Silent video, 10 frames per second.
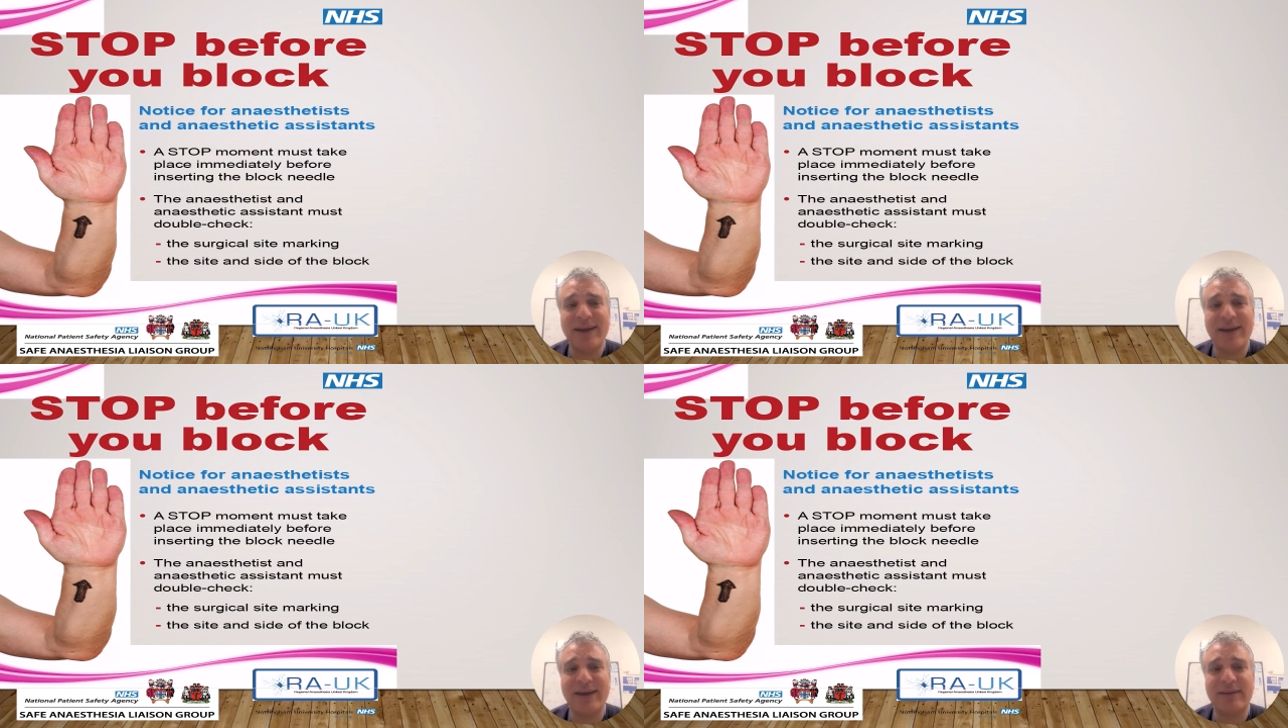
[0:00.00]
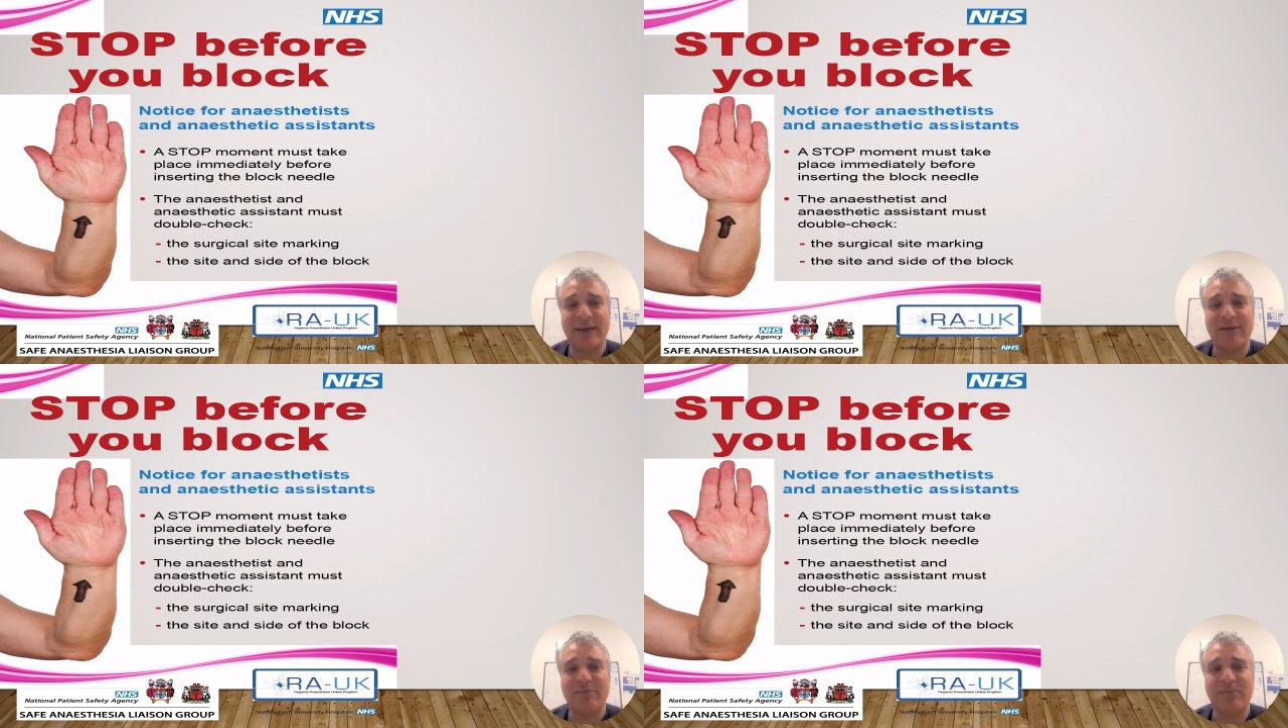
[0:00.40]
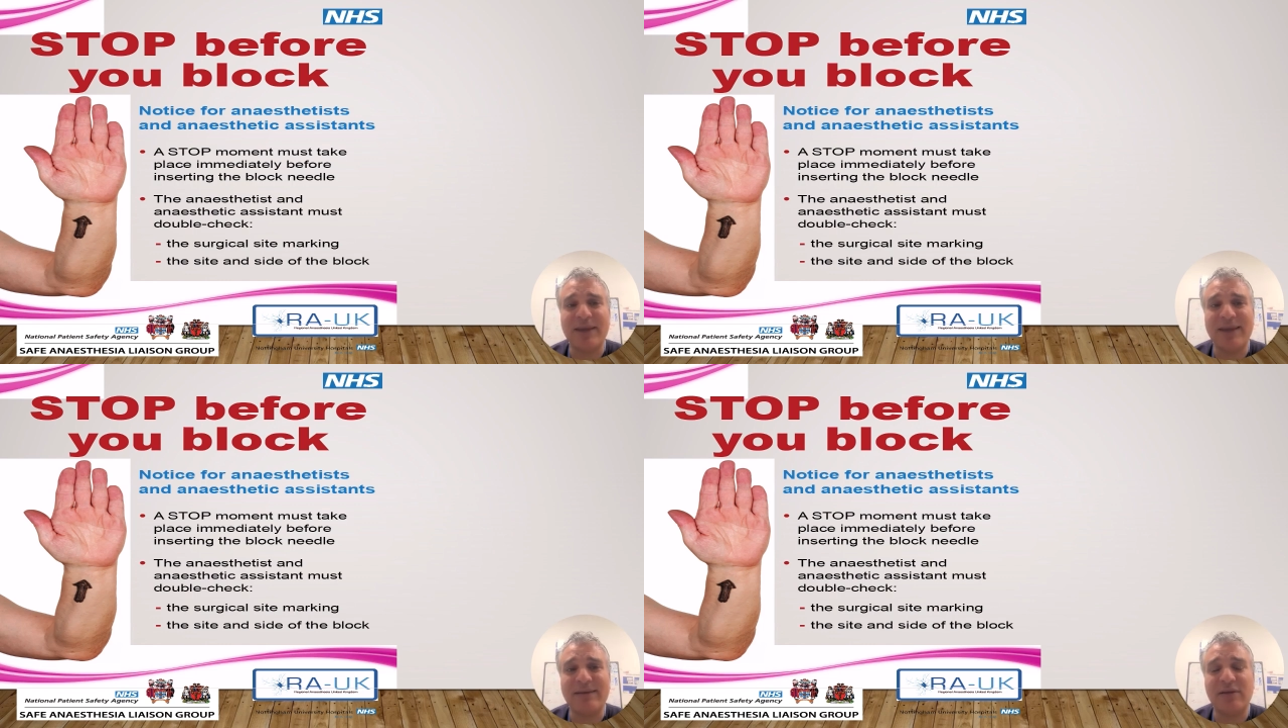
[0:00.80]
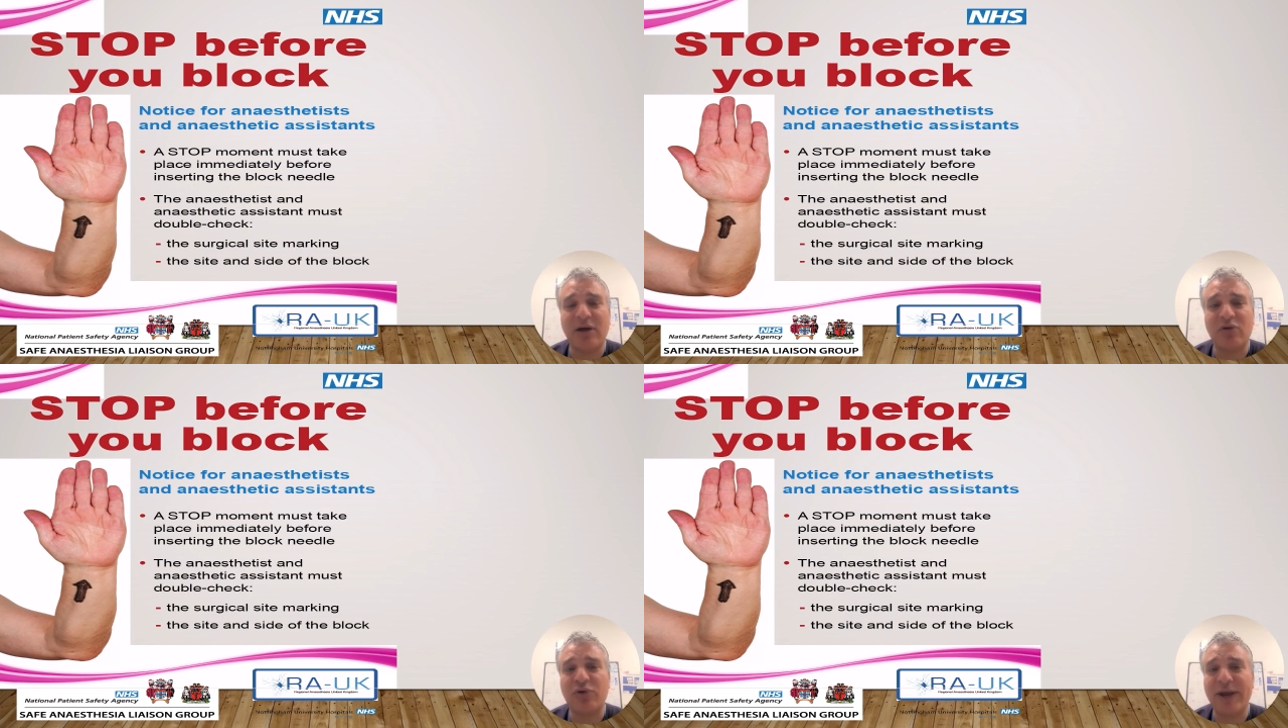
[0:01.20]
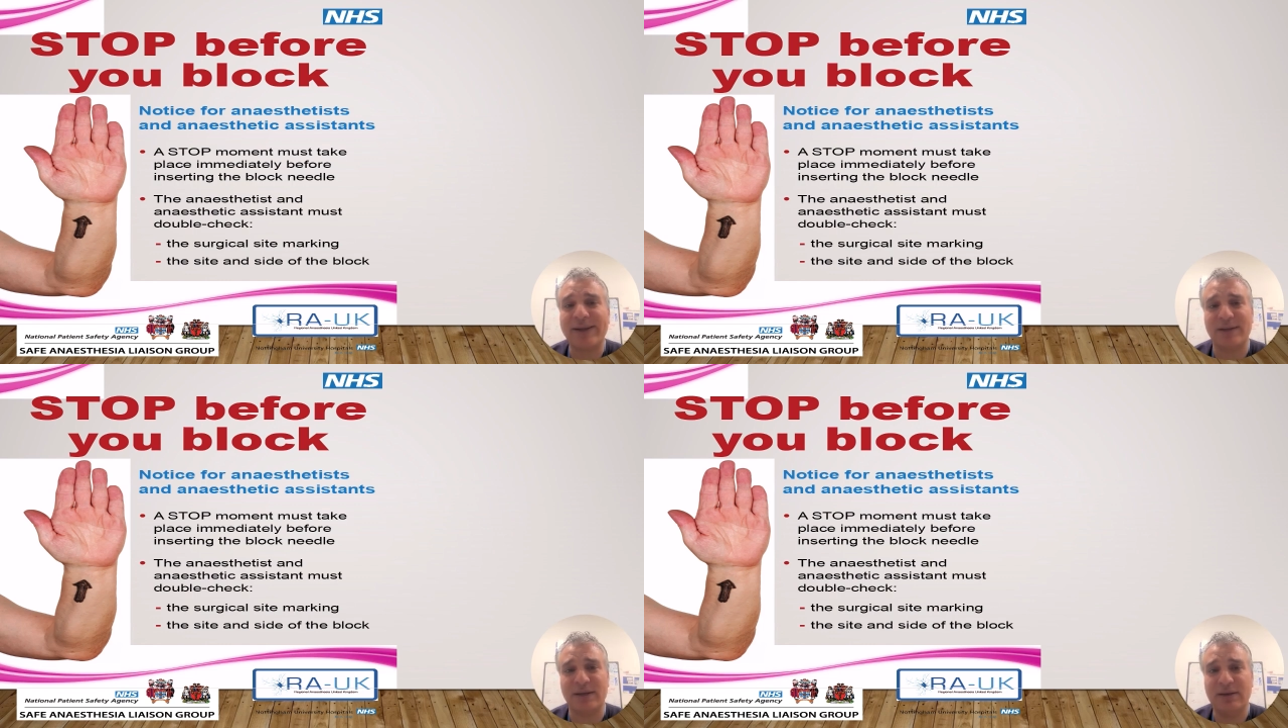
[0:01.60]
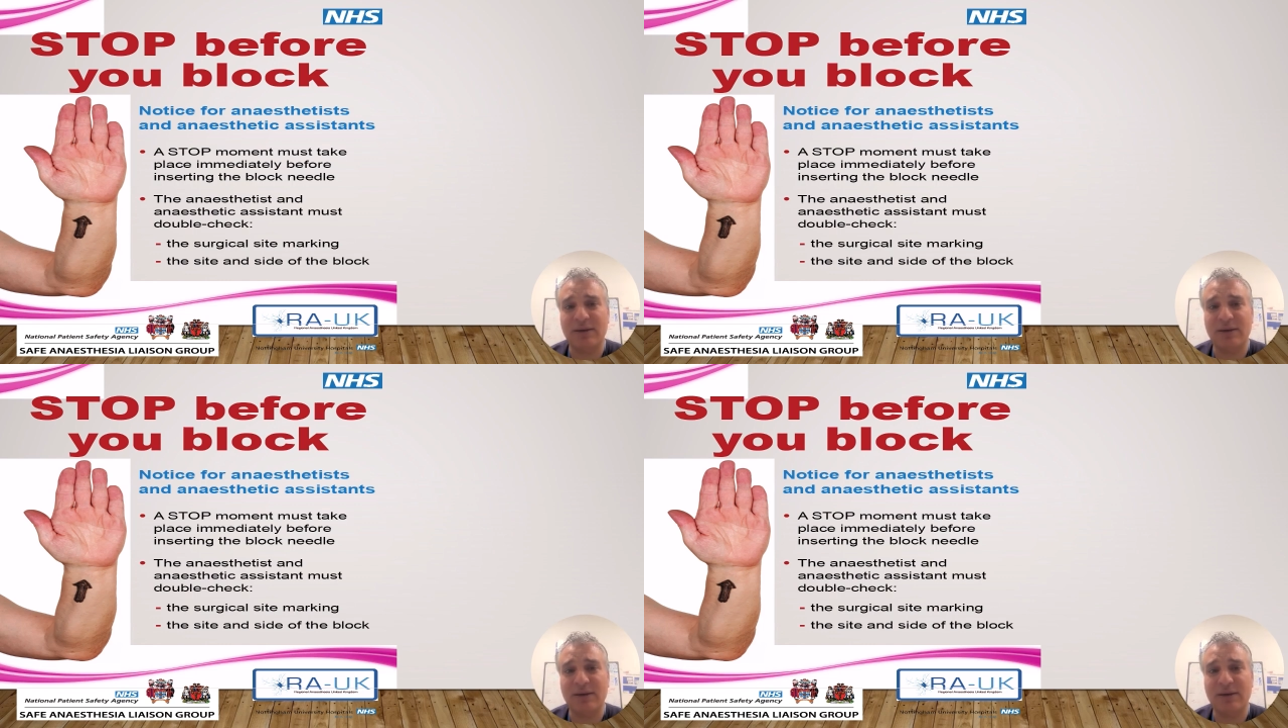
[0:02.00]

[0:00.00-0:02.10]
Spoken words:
it is being done correctly.